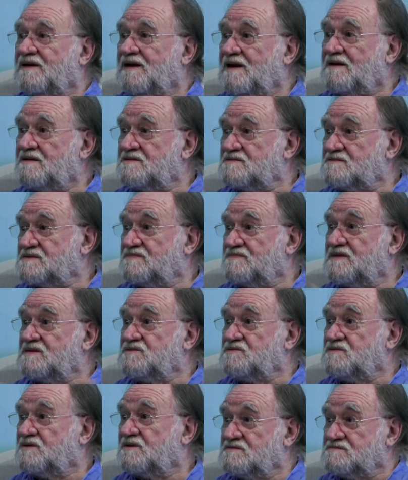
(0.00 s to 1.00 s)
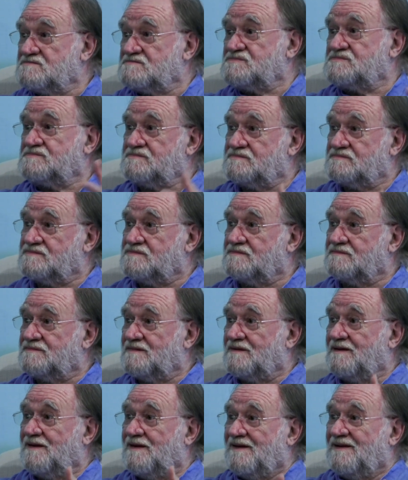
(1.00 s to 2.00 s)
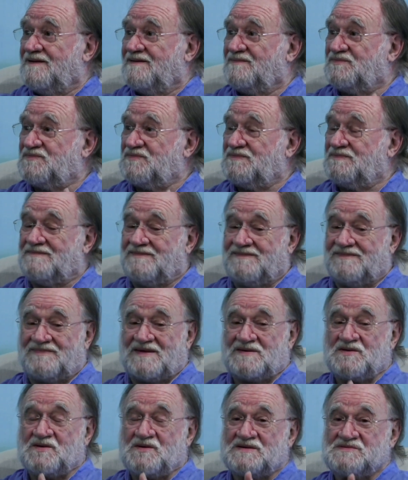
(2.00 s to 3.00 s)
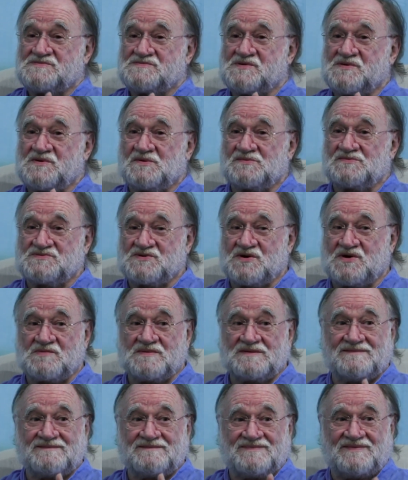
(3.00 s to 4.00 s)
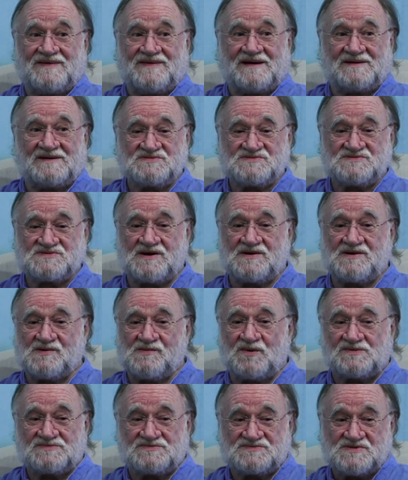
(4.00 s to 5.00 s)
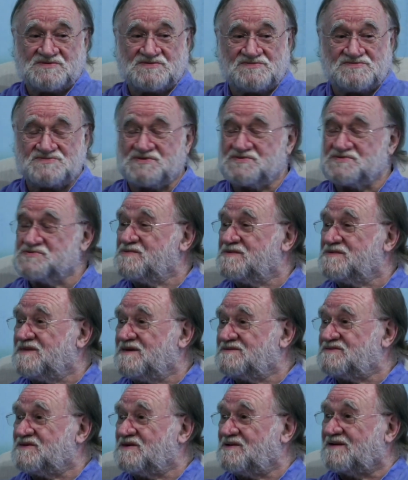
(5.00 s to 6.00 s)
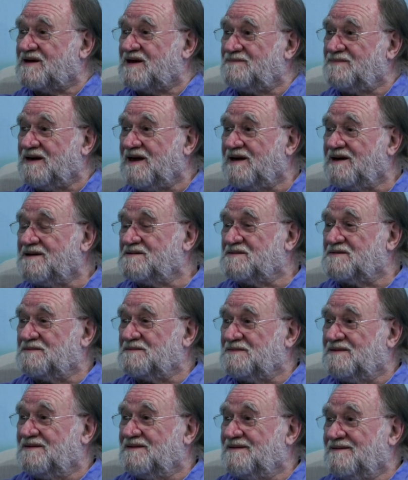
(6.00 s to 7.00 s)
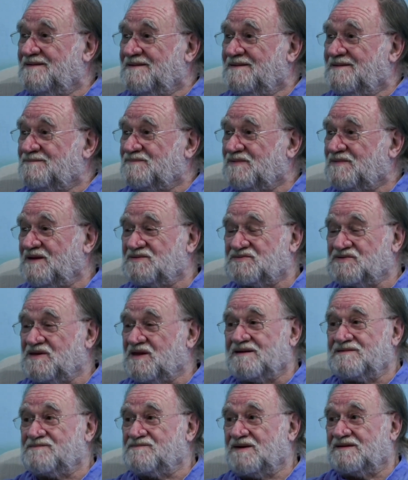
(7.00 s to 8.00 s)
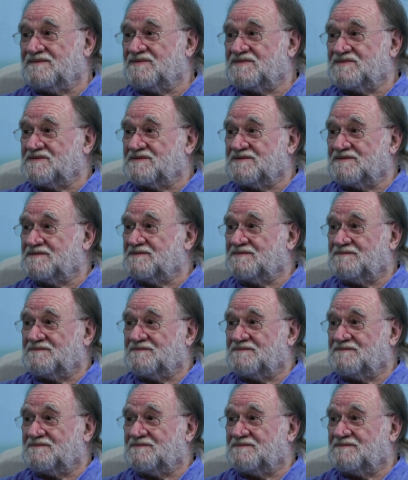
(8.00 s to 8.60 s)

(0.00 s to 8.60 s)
out, and then you can and then you can do your job, and they can show you what to do when they start coming out. It takes 9 months. So.